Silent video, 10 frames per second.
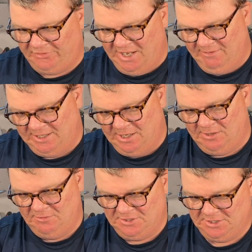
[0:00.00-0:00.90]
There it
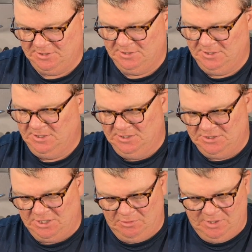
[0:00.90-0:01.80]
goes.
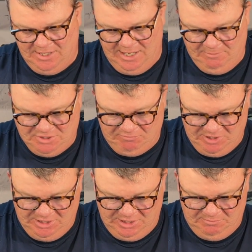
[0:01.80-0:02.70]
So the hammer
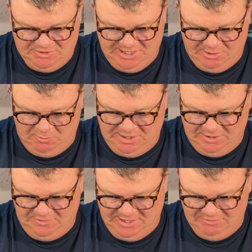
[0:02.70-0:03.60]
spring comes out. We
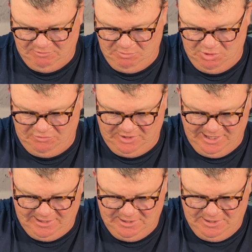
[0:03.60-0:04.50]
can then remove
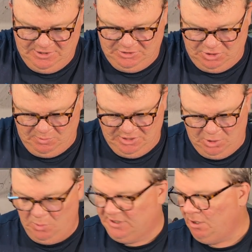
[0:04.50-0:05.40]
that.
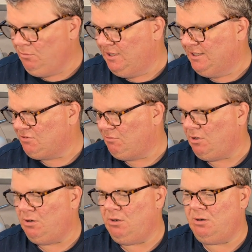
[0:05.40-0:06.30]
No, we don't need to.
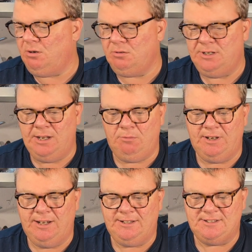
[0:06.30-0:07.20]
Oh, now
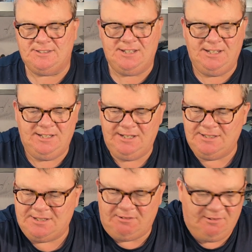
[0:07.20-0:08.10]
we need a teeny
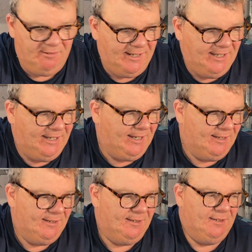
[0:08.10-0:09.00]
tiny
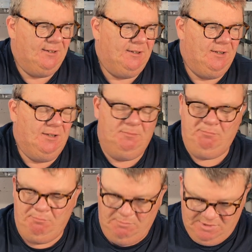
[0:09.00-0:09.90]

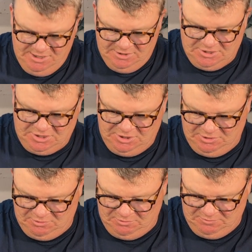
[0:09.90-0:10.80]

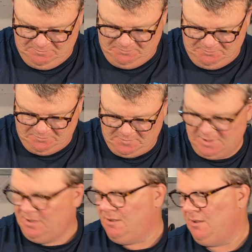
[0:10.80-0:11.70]
minuscule
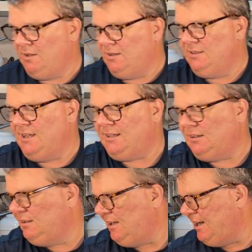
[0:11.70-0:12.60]

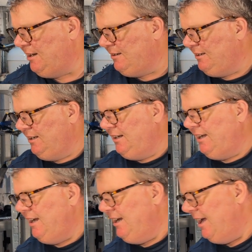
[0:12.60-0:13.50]
little Allen
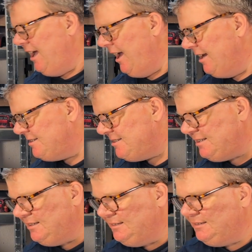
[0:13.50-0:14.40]
keyette.